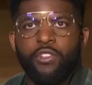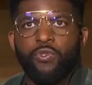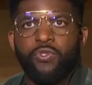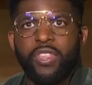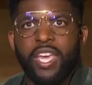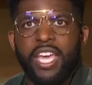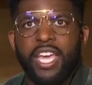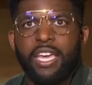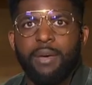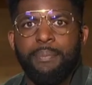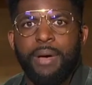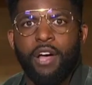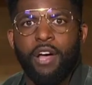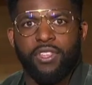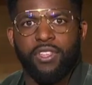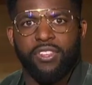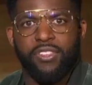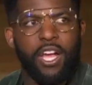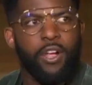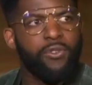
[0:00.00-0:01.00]
you think about
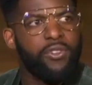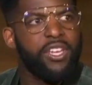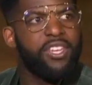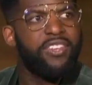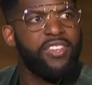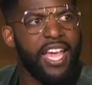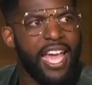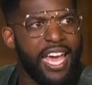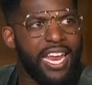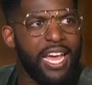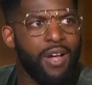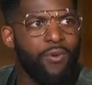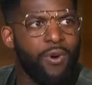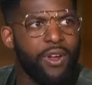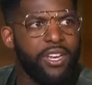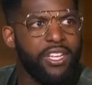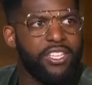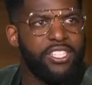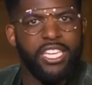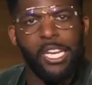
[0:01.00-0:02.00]
the Celtics, yeah, they
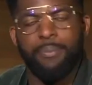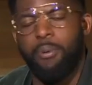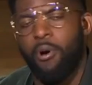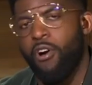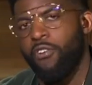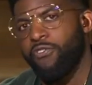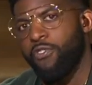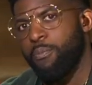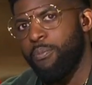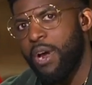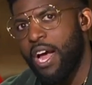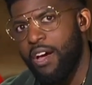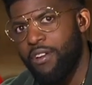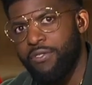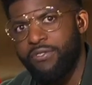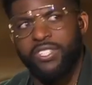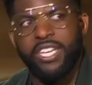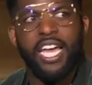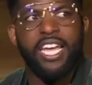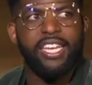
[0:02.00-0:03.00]
won the chip off the Brown
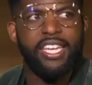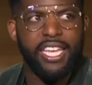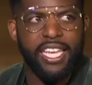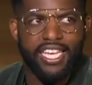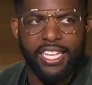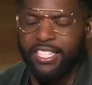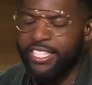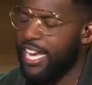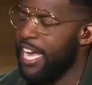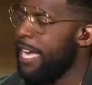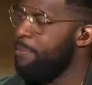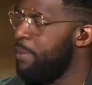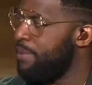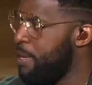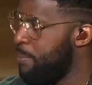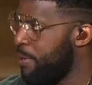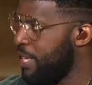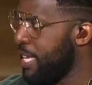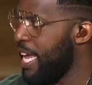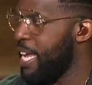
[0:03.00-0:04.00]
of JT and
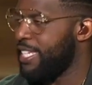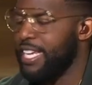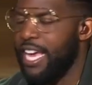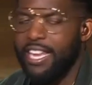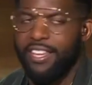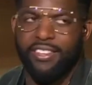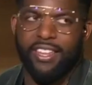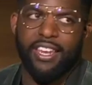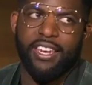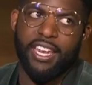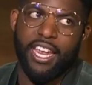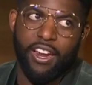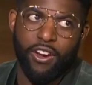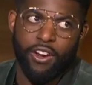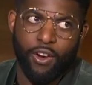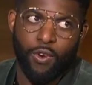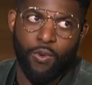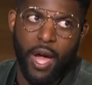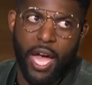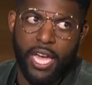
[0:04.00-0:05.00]
JB. But like Shady said,
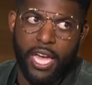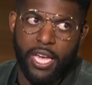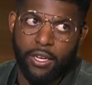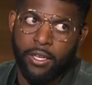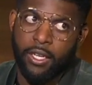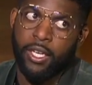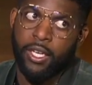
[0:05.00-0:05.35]
Derek White,